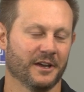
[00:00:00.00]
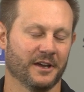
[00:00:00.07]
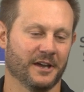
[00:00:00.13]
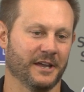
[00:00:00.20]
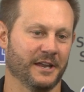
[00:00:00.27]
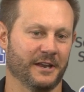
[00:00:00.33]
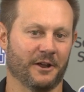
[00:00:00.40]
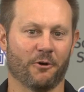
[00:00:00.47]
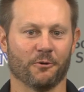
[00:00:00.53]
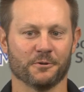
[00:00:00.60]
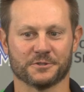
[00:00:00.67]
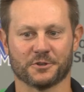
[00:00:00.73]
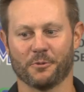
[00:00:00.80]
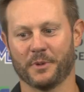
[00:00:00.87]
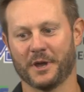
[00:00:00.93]
And I'll
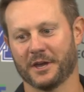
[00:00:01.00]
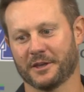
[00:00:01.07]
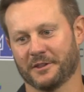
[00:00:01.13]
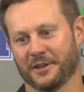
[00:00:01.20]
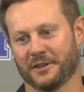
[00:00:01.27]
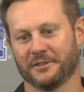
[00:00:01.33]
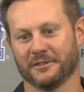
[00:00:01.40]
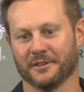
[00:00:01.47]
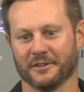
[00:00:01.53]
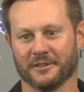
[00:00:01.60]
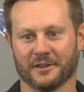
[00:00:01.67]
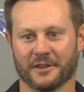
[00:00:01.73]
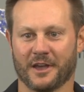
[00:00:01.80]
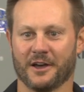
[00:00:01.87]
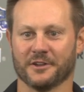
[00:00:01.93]
always go back, like
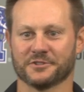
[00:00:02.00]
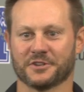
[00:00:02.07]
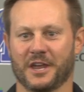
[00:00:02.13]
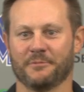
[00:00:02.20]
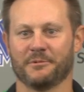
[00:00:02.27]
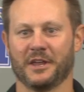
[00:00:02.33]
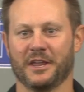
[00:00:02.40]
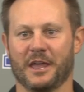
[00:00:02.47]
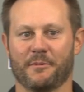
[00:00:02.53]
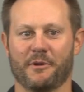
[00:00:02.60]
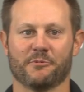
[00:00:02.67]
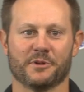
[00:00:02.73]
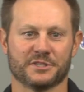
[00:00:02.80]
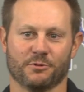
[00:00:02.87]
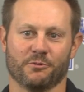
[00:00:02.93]
the college game day game.
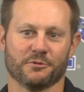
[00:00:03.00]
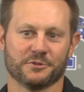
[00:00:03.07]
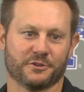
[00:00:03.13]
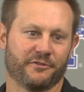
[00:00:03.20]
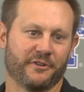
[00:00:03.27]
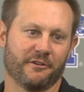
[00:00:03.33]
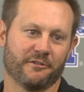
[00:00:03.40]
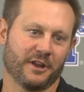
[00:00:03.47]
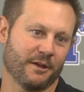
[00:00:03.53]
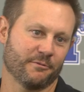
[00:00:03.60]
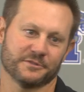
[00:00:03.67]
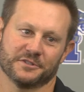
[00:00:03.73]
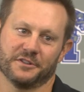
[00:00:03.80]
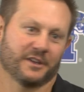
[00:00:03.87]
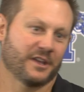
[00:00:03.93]
Everybody said, what was your favorite
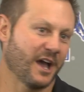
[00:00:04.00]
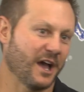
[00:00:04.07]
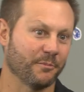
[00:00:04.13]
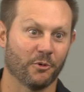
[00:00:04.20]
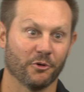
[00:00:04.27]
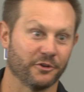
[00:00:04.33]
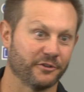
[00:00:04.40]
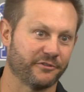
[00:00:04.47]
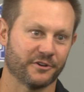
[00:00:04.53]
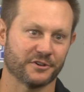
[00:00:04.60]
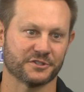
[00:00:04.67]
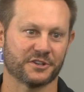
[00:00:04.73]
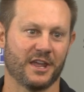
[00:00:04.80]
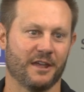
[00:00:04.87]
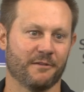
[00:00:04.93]
game? Was it the Cotton Bowl, your
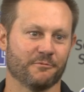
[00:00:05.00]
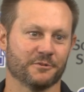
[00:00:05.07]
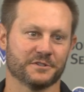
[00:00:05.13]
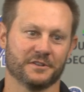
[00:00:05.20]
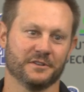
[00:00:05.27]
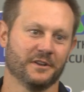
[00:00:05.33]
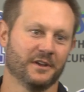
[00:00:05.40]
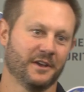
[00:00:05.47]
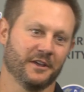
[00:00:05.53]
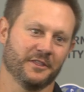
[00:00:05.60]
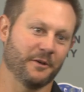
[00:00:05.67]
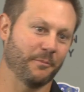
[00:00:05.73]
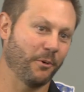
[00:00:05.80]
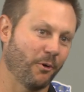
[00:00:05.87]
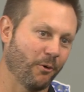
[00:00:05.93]
first game? Was it
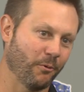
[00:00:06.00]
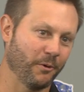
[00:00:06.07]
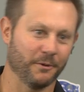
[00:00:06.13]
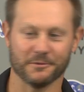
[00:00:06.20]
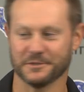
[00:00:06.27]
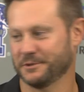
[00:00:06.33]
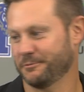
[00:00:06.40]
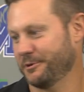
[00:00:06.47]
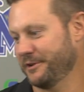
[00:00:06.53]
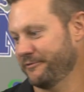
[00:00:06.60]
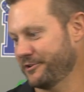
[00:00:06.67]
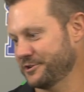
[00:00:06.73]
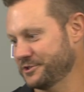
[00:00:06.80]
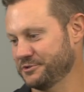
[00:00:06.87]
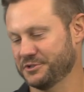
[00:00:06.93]
the bowl win? Was it
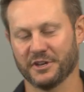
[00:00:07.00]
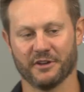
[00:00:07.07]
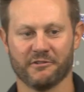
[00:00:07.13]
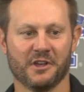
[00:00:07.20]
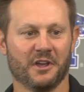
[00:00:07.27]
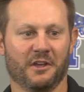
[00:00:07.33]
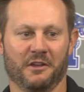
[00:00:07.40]
win versus UCF?